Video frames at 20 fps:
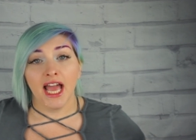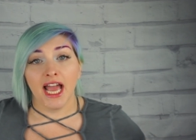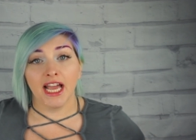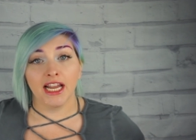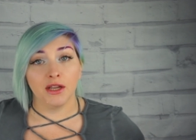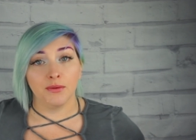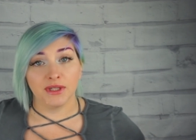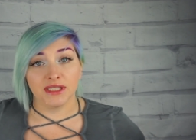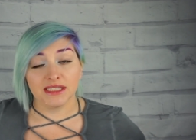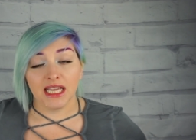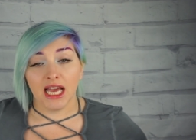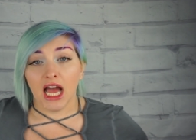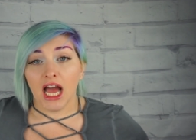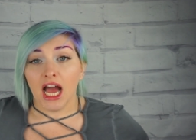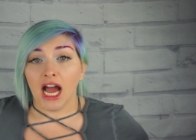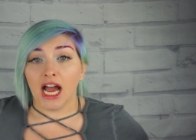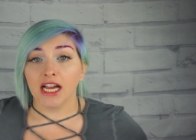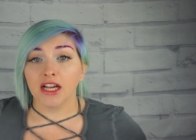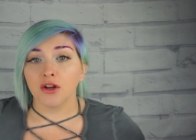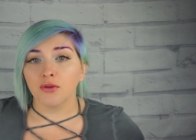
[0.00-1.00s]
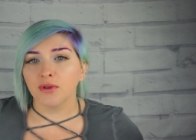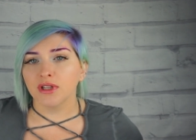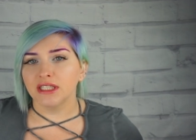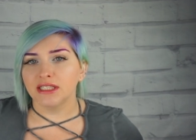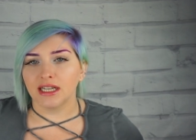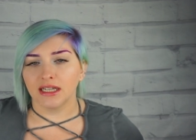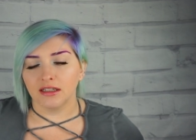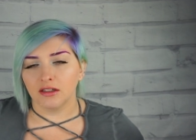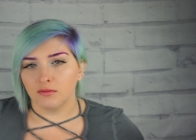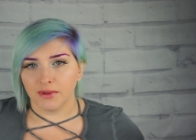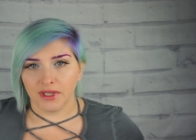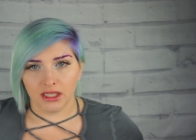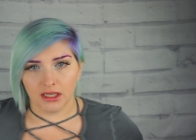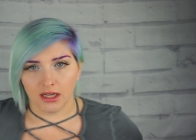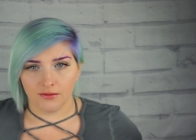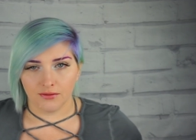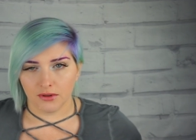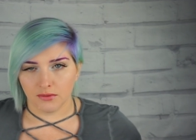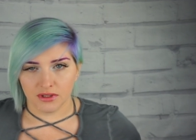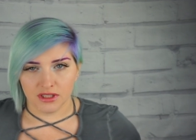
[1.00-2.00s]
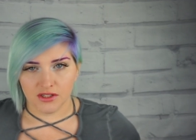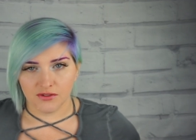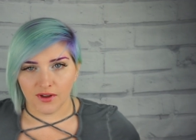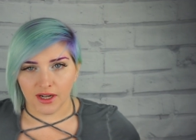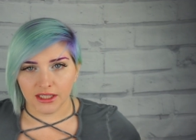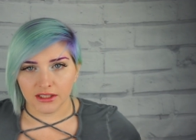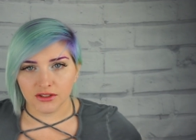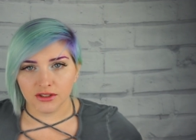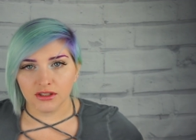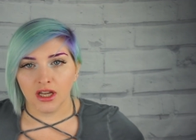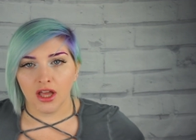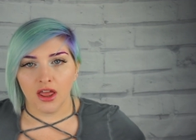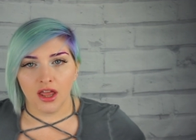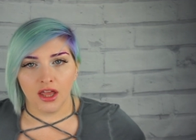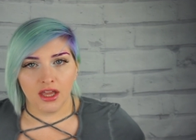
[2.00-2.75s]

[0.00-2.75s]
Anyways, I got really tired of being everyone's fetish.